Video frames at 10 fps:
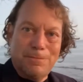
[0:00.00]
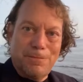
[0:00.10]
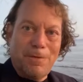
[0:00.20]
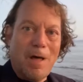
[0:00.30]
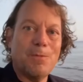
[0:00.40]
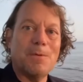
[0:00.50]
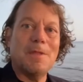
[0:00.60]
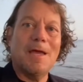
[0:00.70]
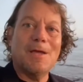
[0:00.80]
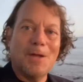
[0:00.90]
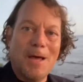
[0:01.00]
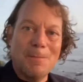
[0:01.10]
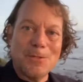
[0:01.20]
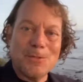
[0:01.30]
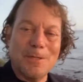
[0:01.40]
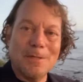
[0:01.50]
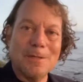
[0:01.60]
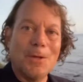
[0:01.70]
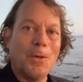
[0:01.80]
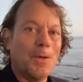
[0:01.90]
following the economics here,
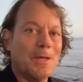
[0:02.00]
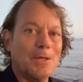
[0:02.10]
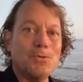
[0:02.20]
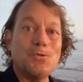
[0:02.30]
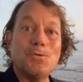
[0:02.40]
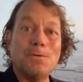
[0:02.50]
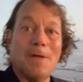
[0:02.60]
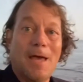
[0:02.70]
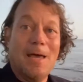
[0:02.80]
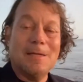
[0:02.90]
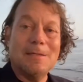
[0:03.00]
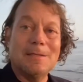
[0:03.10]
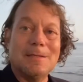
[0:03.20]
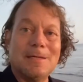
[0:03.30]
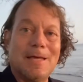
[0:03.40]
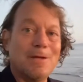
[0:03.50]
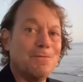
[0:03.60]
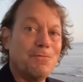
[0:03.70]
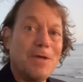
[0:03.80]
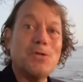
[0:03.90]
you do that, and
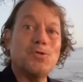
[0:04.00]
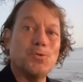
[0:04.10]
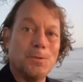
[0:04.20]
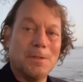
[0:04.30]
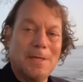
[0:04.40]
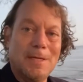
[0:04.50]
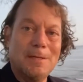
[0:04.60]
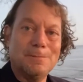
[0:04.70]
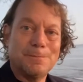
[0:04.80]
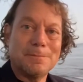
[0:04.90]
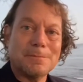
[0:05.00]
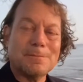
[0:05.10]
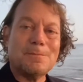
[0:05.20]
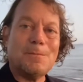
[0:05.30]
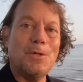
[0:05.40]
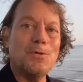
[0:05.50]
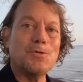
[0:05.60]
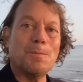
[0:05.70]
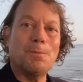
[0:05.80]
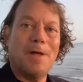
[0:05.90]
eventually your
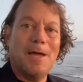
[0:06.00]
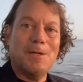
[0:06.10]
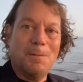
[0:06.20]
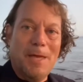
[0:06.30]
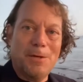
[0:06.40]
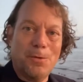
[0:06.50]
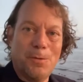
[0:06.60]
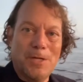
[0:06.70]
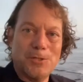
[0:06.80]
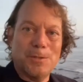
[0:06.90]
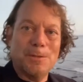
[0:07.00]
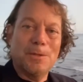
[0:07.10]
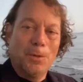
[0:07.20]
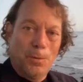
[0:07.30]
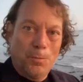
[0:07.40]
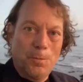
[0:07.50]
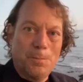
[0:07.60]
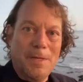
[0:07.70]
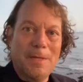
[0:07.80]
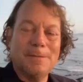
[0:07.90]
supply and demand equation will
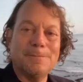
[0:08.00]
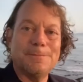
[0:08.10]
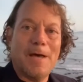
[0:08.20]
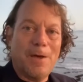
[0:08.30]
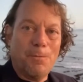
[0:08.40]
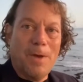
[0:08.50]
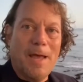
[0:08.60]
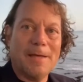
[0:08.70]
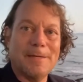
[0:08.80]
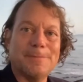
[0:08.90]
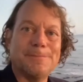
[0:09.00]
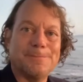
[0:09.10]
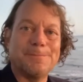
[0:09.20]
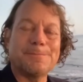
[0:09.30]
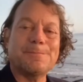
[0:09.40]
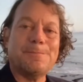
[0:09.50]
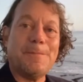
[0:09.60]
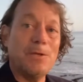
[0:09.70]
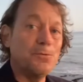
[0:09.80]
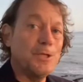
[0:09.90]
be out of whack.
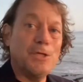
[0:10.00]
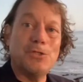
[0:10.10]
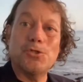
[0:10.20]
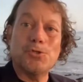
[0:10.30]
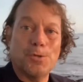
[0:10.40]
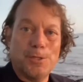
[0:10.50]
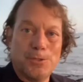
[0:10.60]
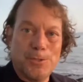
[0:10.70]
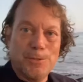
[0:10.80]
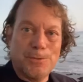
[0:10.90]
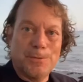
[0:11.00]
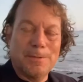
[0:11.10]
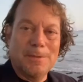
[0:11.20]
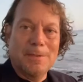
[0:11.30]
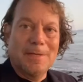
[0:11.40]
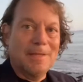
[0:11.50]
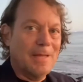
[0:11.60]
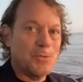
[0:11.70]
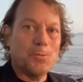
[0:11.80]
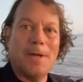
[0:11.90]
It'll lead to shortages.
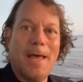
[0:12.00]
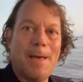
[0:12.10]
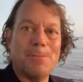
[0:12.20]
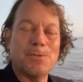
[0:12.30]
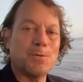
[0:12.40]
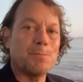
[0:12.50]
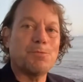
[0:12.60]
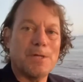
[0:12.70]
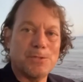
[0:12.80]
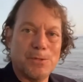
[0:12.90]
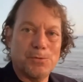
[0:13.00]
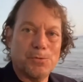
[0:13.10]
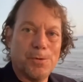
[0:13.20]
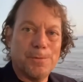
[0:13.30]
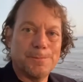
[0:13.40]
That's what happens with price control.